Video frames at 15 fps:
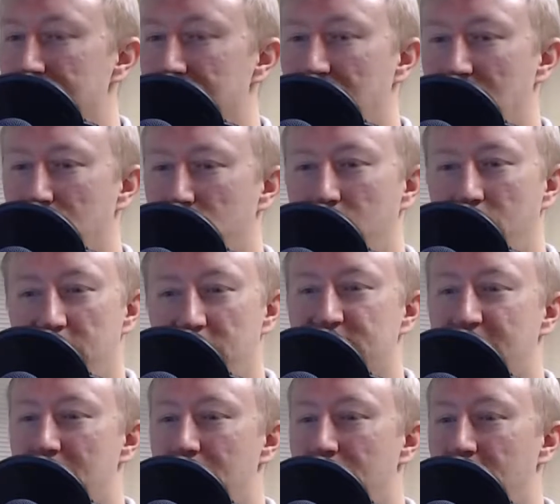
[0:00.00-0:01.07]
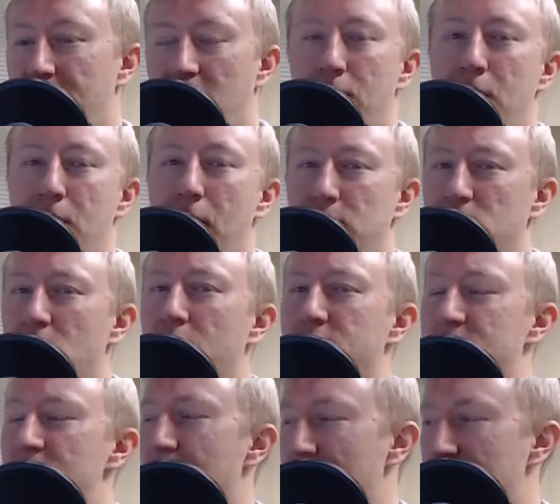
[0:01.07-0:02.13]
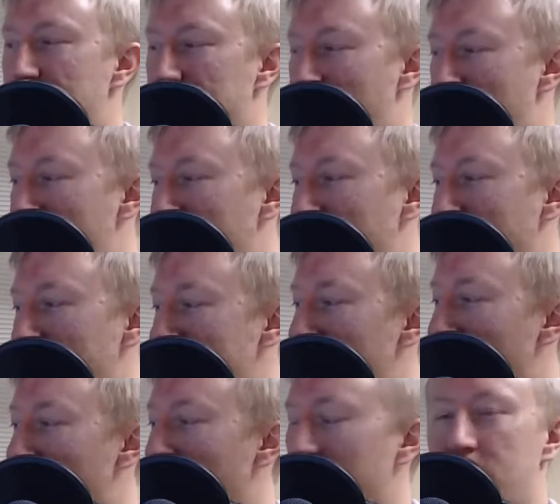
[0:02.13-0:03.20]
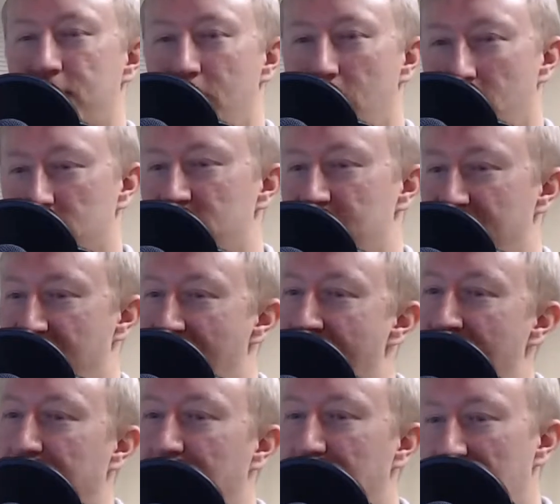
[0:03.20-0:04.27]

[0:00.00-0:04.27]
Really excited about that. I'll probably show it to you guys when I have it done. So look forward to that.